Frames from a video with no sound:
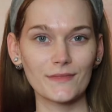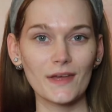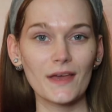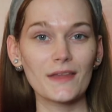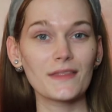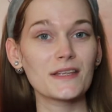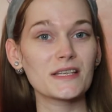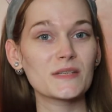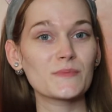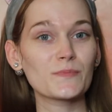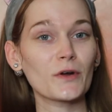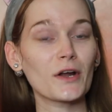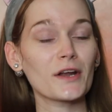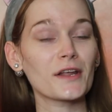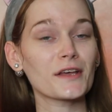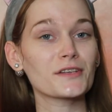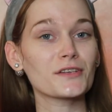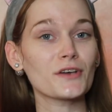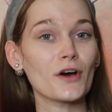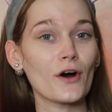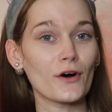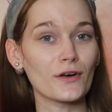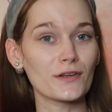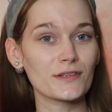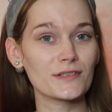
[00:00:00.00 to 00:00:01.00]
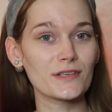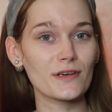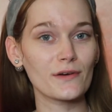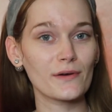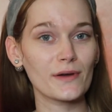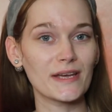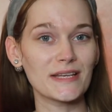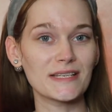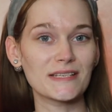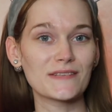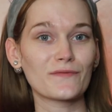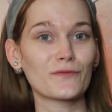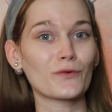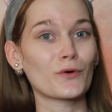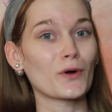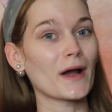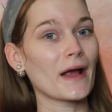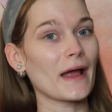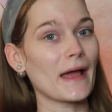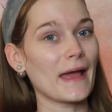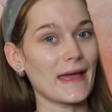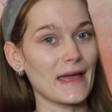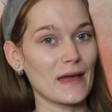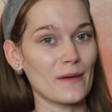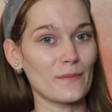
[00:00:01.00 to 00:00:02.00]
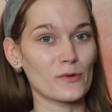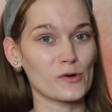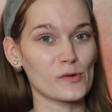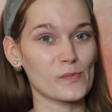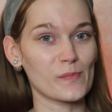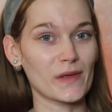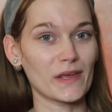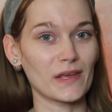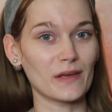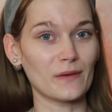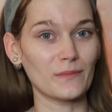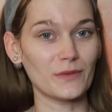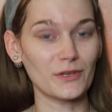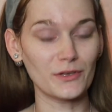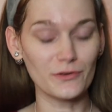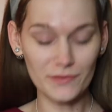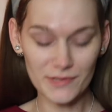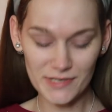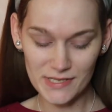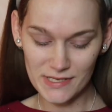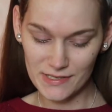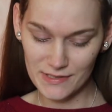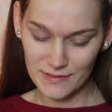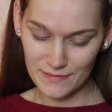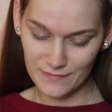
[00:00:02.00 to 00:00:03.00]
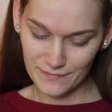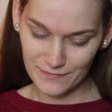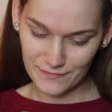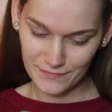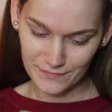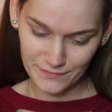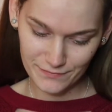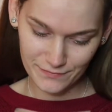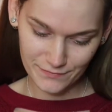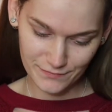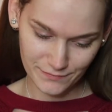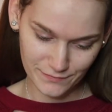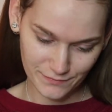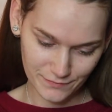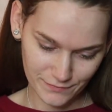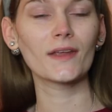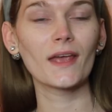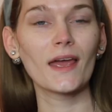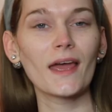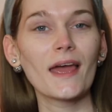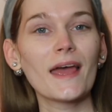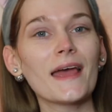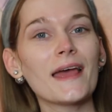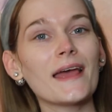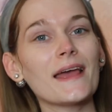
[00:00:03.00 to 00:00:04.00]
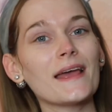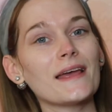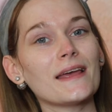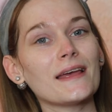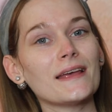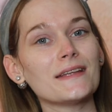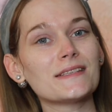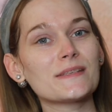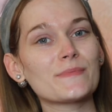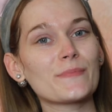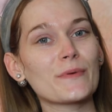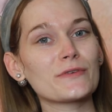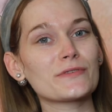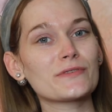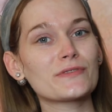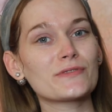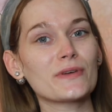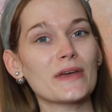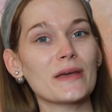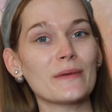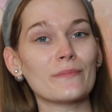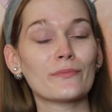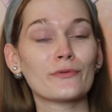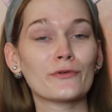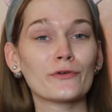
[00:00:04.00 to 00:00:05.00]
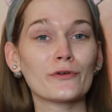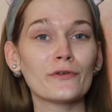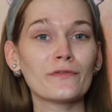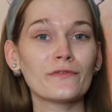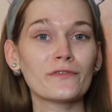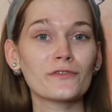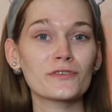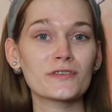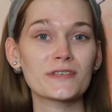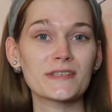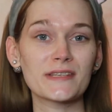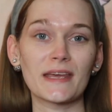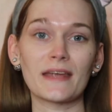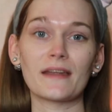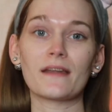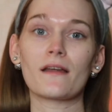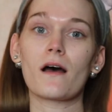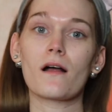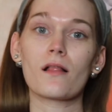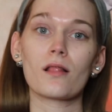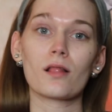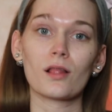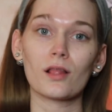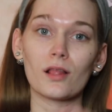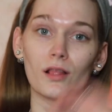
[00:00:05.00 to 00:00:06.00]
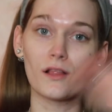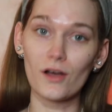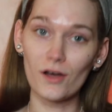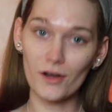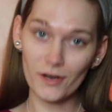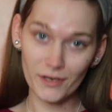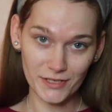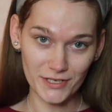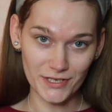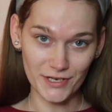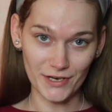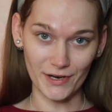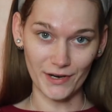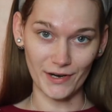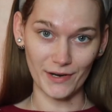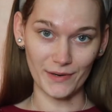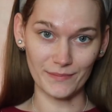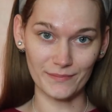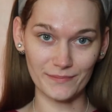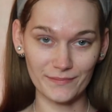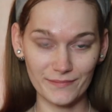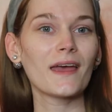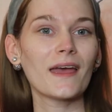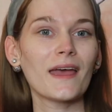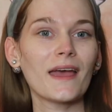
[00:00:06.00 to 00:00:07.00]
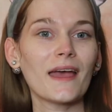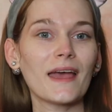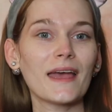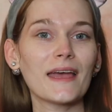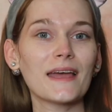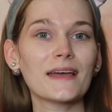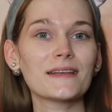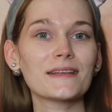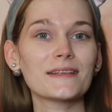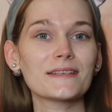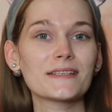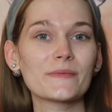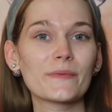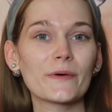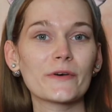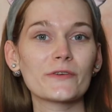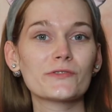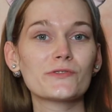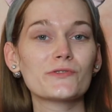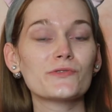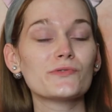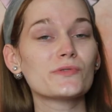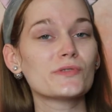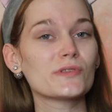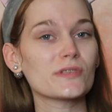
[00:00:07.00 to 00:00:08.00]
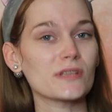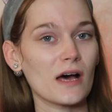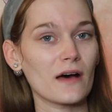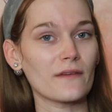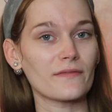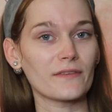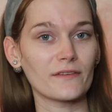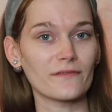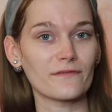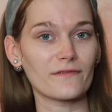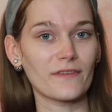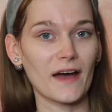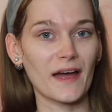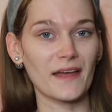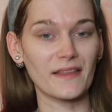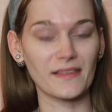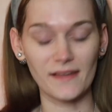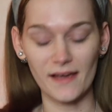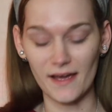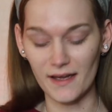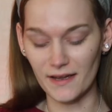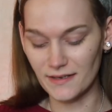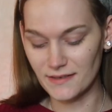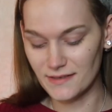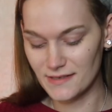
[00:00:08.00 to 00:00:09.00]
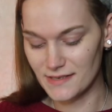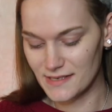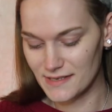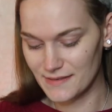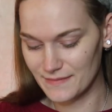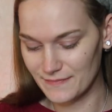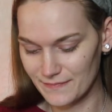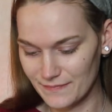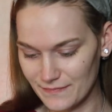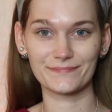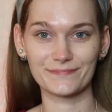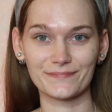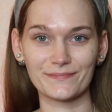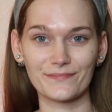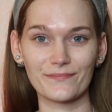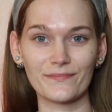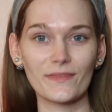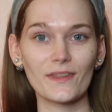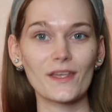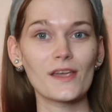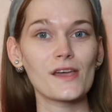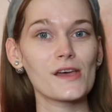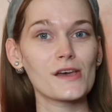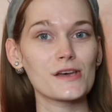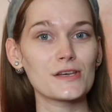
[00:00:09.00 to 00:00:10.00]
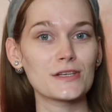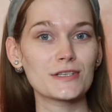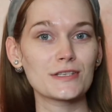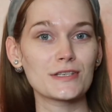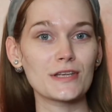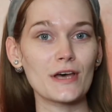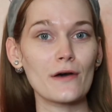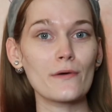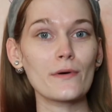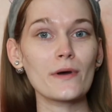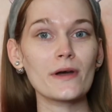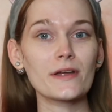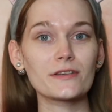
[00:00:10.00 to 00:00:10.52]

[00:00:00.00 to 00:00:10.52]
This product also is for AM or PM use. It's supposed to improve your skin long term, and it's supposed to soften fine lines. So